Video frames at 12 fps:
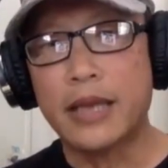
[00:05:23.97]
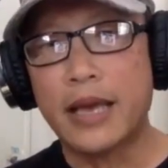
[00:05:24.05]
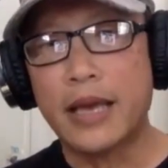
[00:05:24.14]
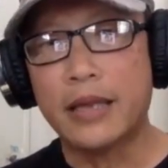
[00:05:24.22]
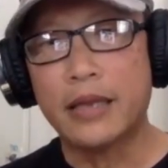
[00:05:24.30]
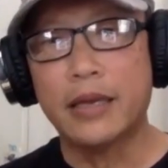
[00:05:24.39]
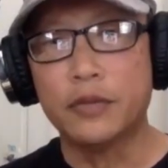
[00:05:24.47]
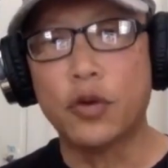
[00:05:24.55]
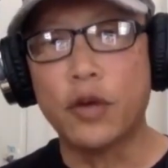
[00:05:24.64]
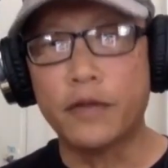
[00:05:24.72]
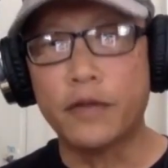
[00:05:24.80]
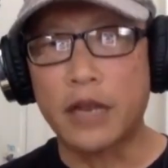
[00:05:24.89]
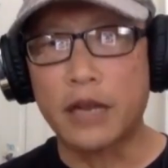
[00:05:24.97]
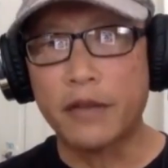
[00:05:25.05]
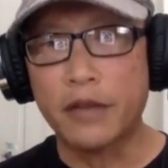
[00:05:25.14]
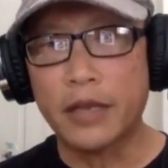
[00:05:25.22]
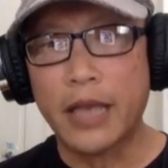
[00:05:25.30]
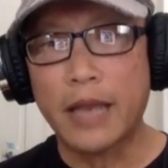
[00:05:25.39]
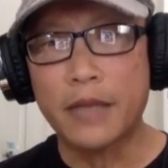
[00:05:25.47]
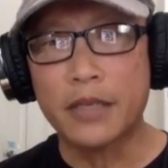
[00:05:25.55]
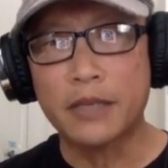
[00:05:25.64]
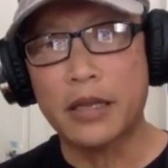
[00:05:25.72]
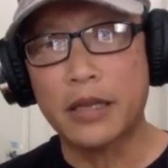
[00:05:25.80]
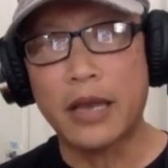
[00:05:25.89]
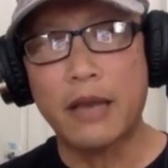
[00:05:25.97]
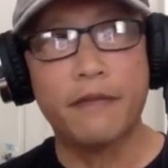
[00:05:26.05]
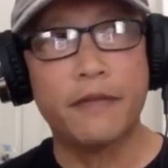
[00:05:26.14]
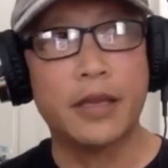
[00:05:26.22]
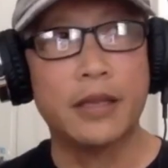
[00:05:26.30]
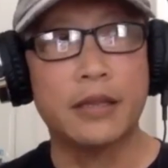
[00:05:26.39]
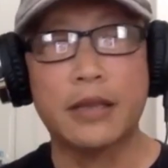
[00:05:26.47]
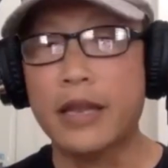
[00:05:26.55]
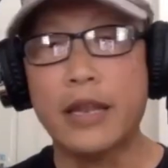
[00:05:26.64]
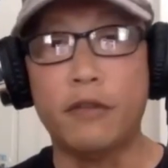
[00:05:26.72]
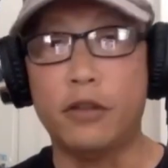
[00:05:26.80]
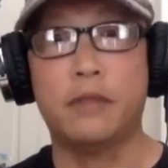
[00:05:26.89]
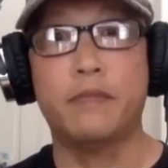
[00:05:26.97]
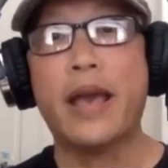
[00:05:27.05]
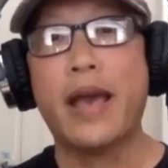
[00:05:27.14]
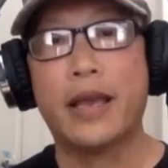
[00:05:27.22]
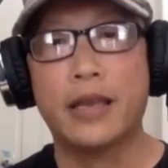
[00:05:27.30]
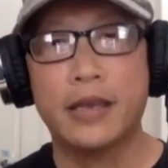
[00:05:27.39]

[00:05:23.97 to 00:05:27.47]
that toy photography came into my life. And I never looked back.